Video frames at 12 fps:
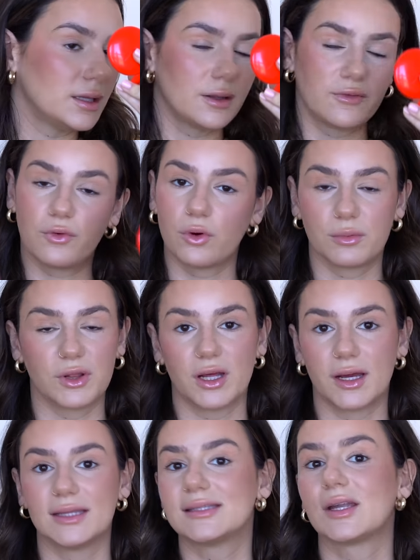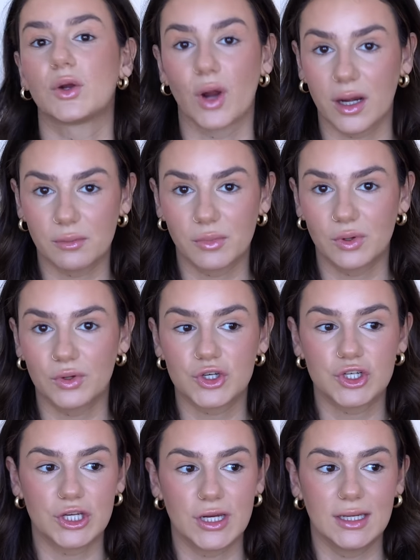The formula is incredible.
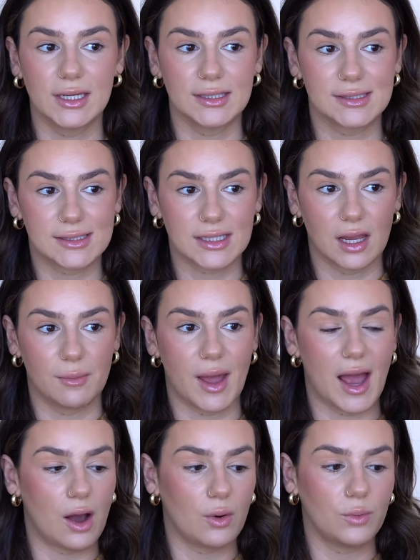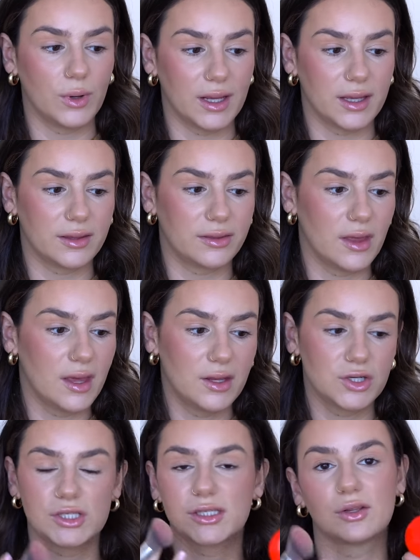She needs to come out with
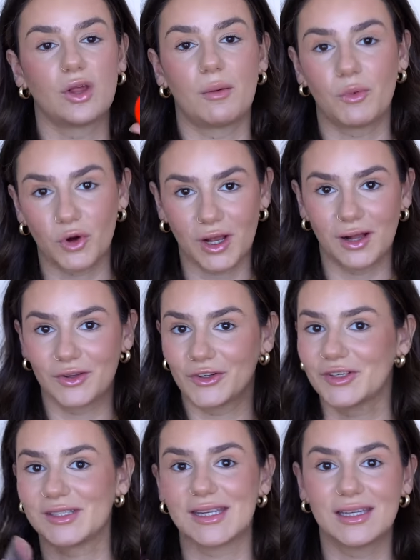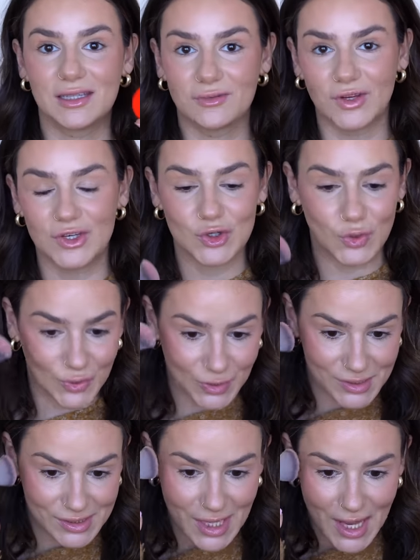just a lot more colors,
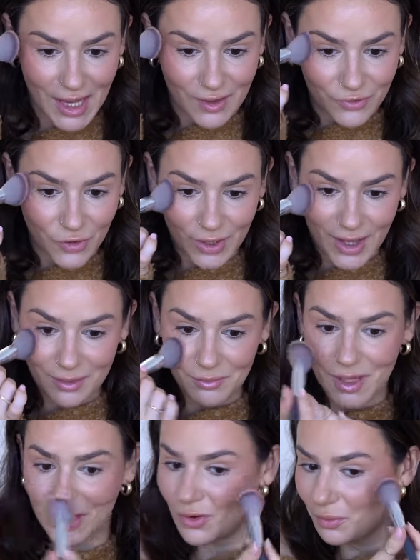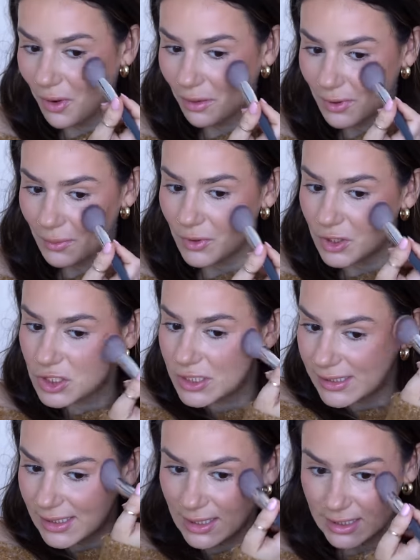individuals. If you're like me, you're probably
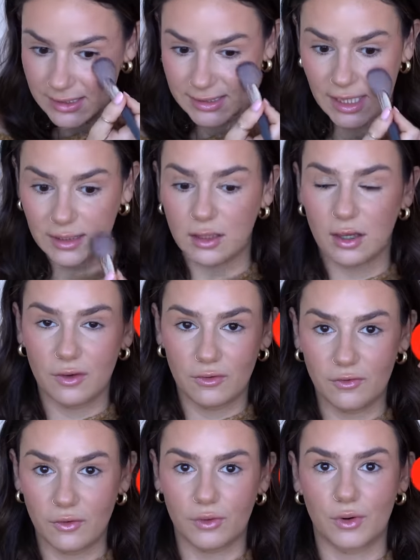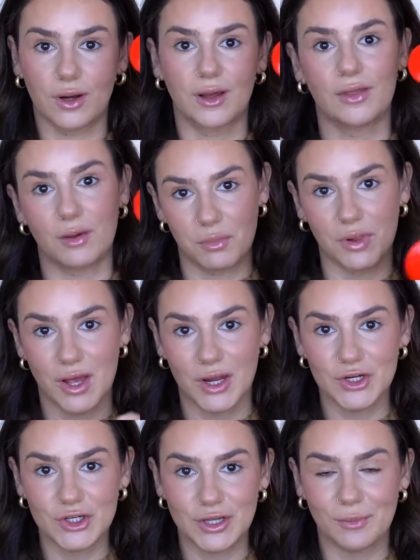purchasing this set for the
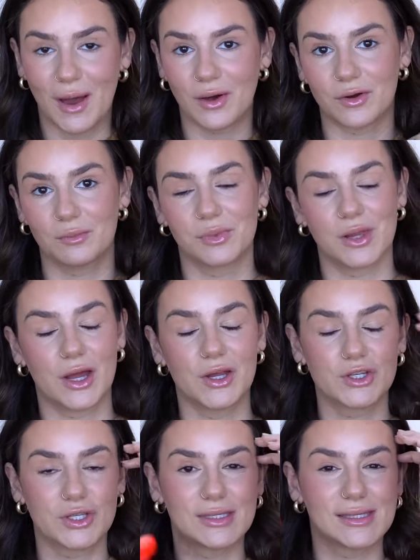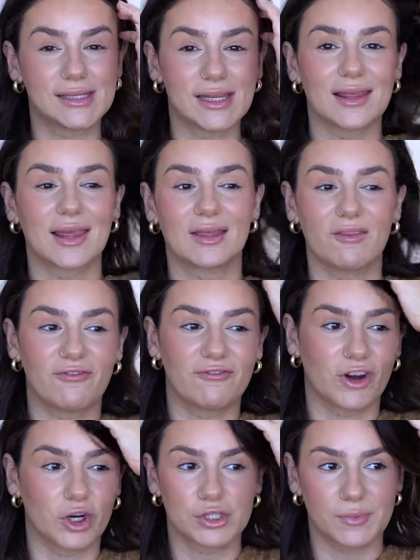blush, the powder blush. This is, I think, the
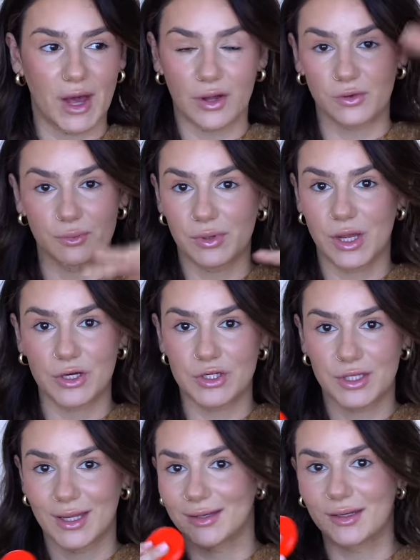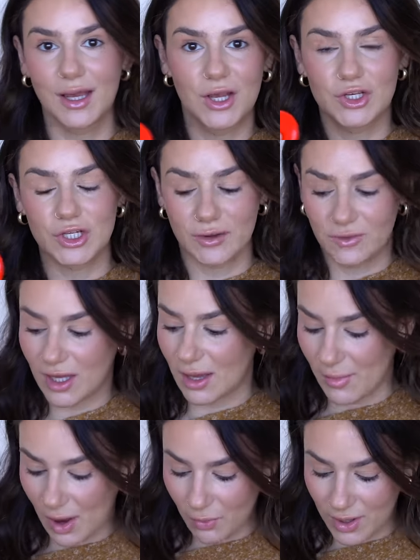first powder blush that she ever
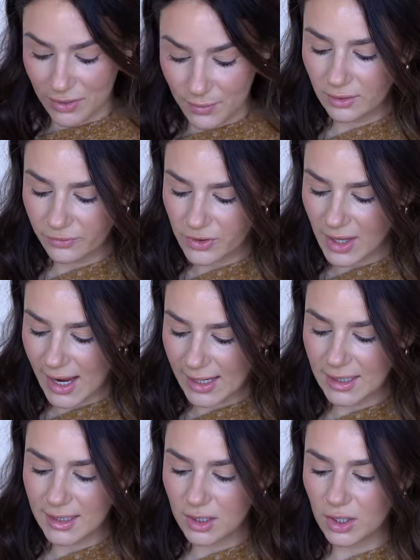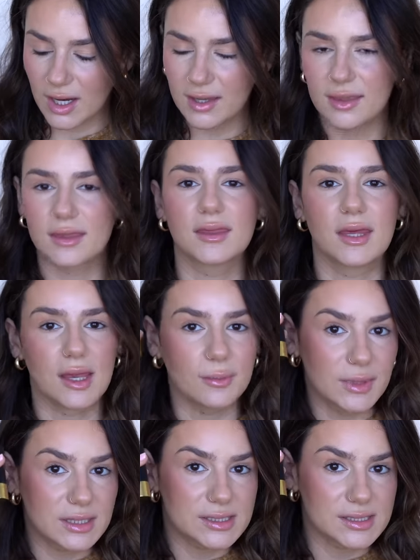came out with. Now for the highlighter, I think I'm
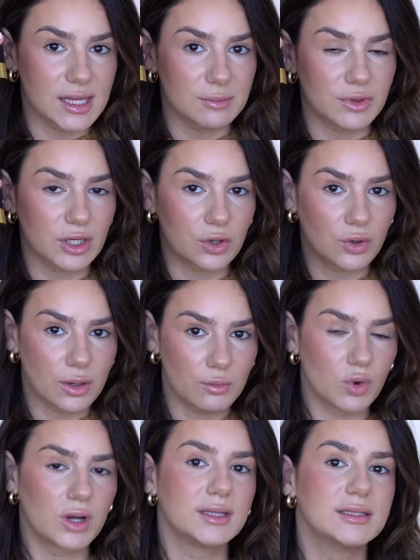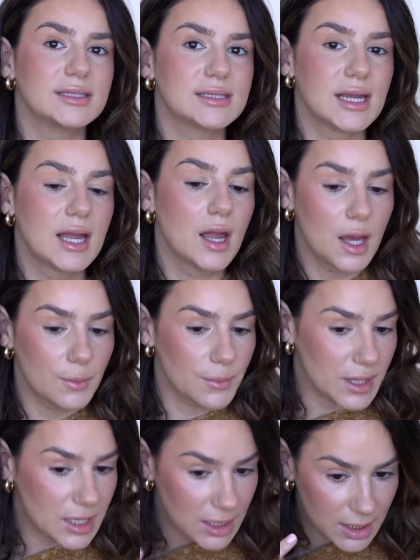going to skip the cream ones
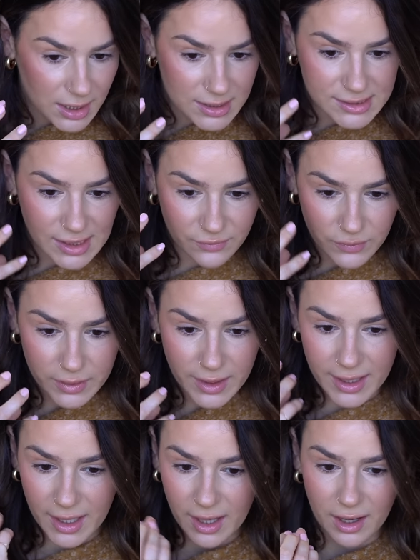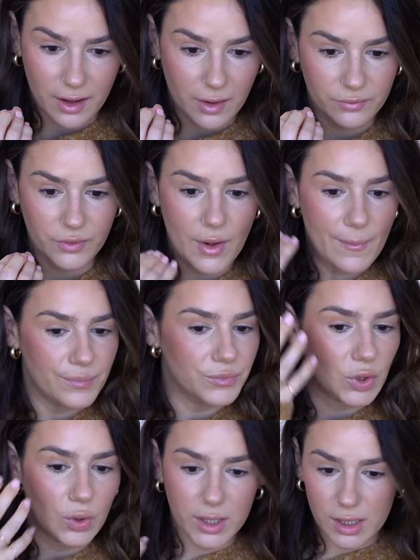because I feel like I have
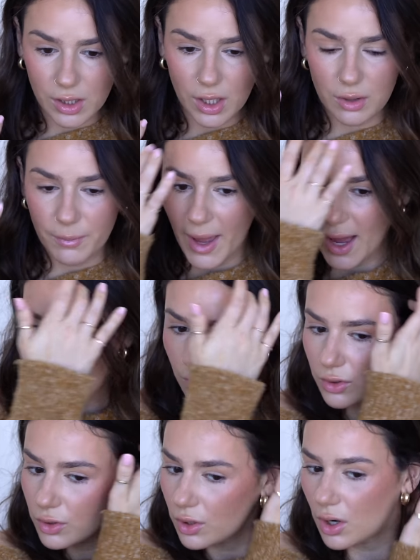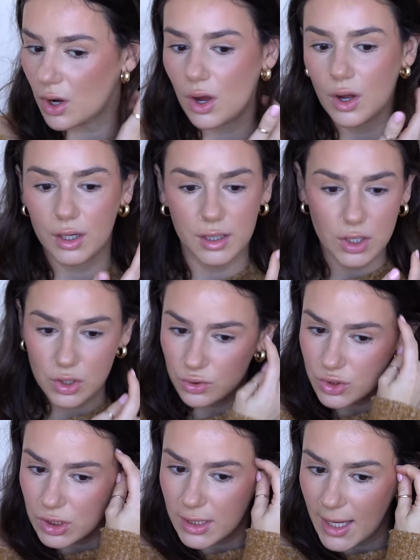quite a lot of powder on.
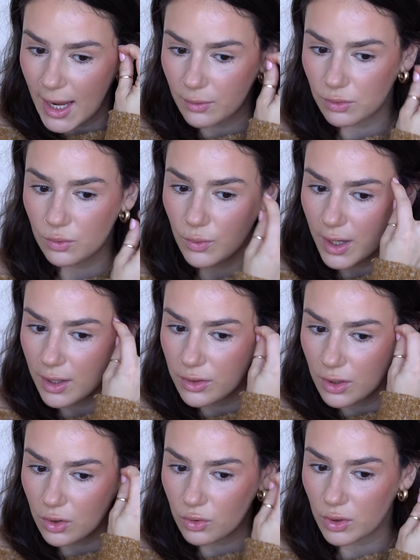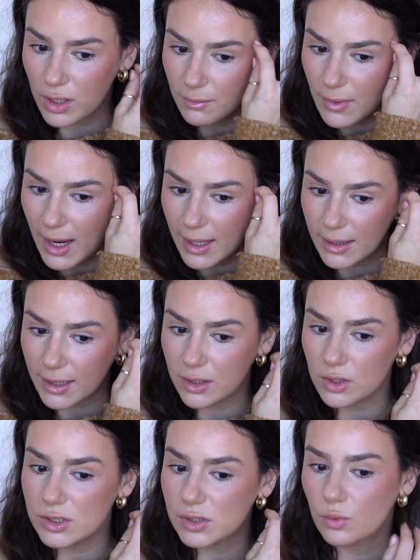Usually I will wear the cream
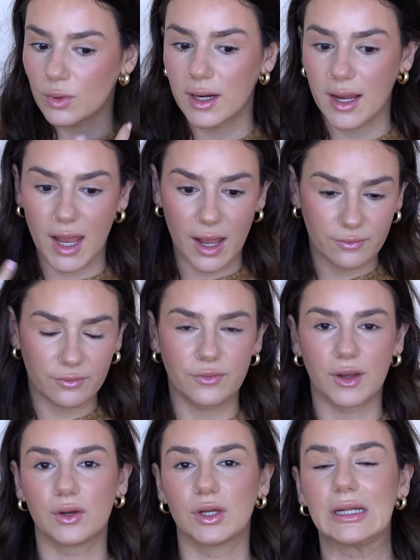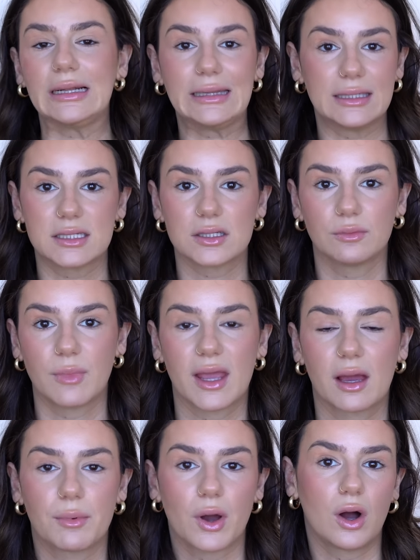highlighters when I have very little
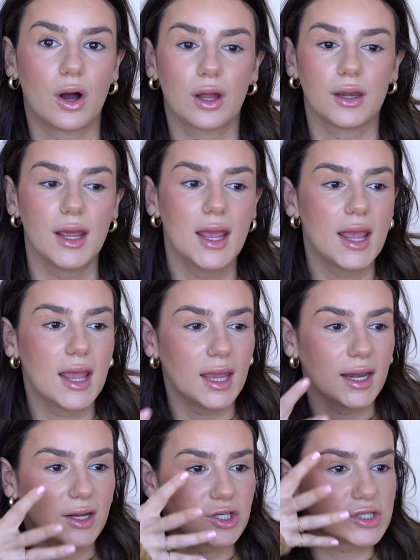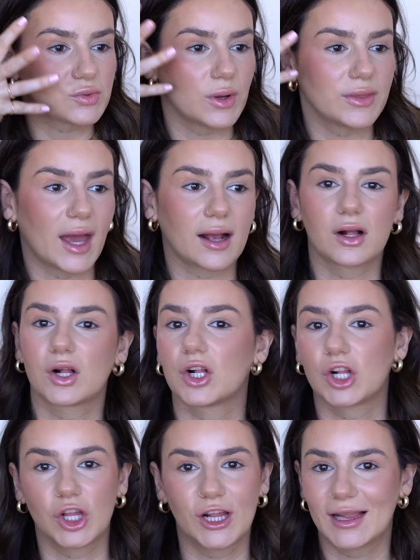makeup on and I just want that
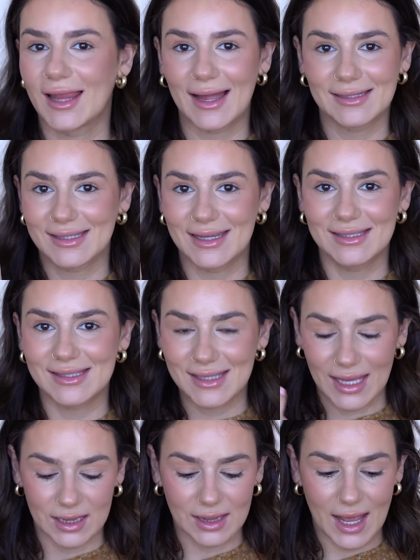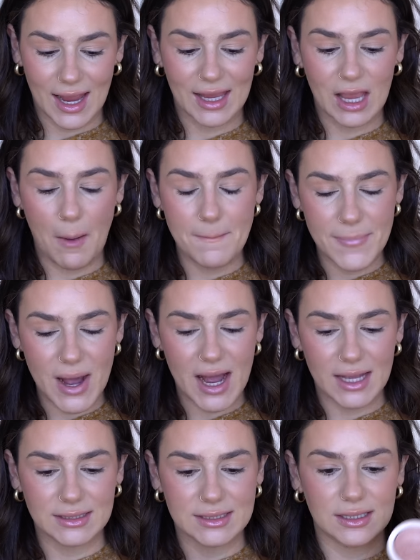glassy skin like,
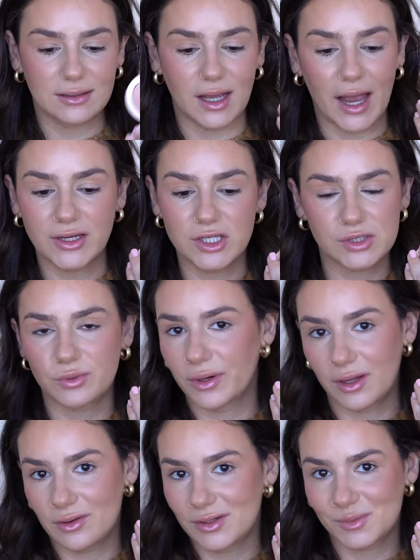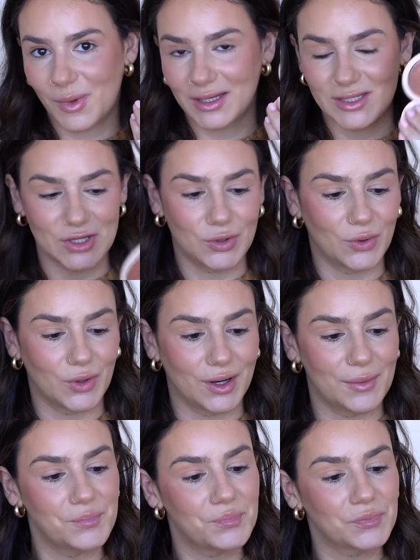but I just want to use my Dior